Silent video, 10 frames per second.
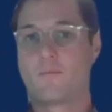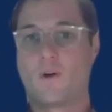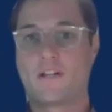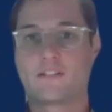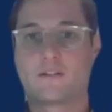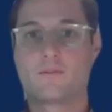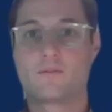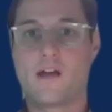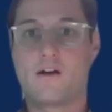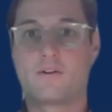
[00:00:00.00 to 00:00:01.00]
once you
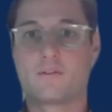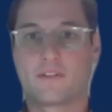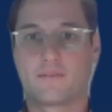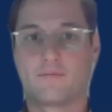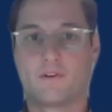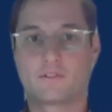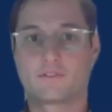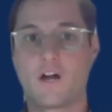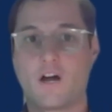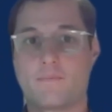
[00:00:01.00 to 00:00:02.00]
know the full
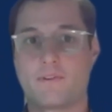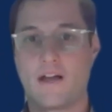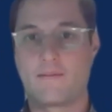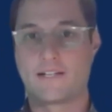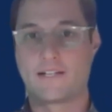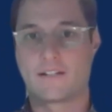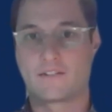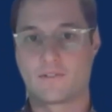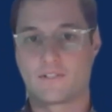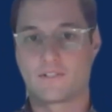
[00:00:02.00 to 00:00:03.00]
scope of how many data
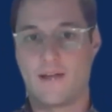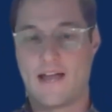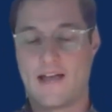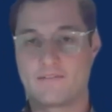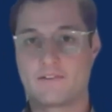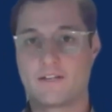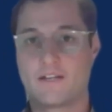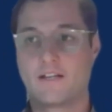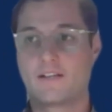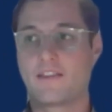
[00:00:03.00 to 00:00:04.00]
sources you have,
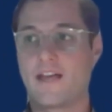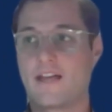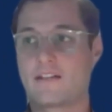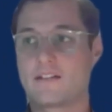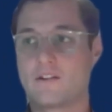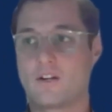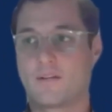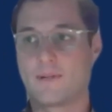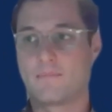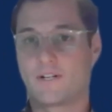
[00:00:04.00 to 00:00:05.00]
then you
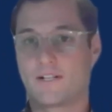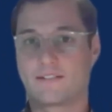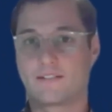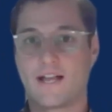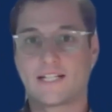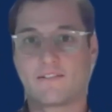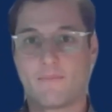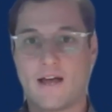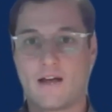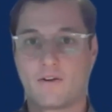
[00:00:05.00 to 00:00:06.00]
can be pretty selective
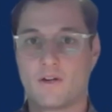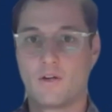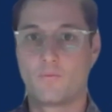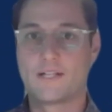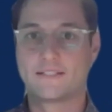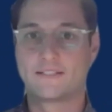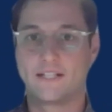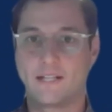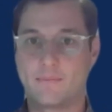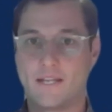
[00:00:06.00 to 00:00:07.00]
about what
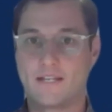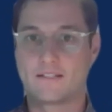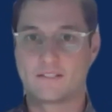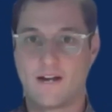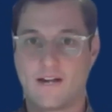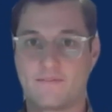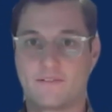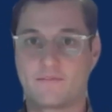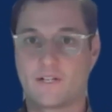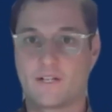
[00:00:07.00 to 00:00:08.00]
CDP is the right
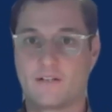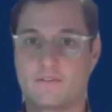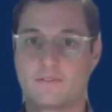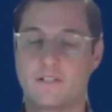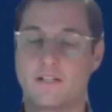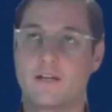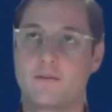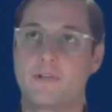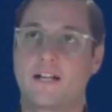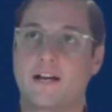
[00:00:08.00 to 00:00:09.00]
fit for you,
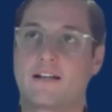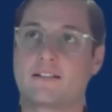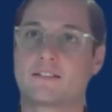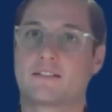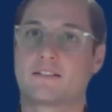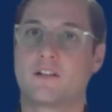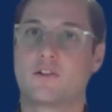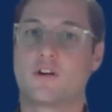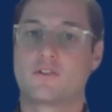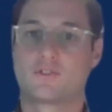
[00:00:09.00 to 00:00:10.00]
because
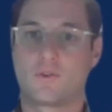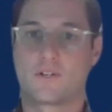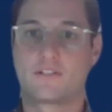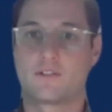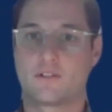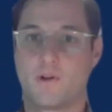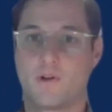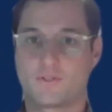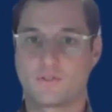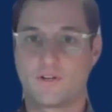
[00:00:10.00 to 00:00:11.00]
those sources are the
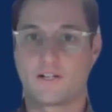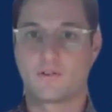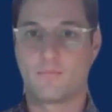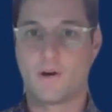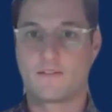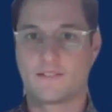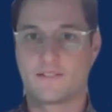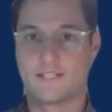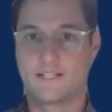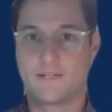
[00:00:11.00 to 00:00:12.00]
most critical part of the
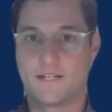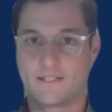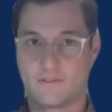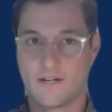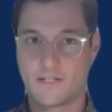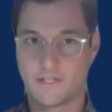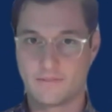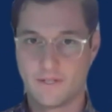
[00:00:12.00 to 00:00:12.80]
CDP integration.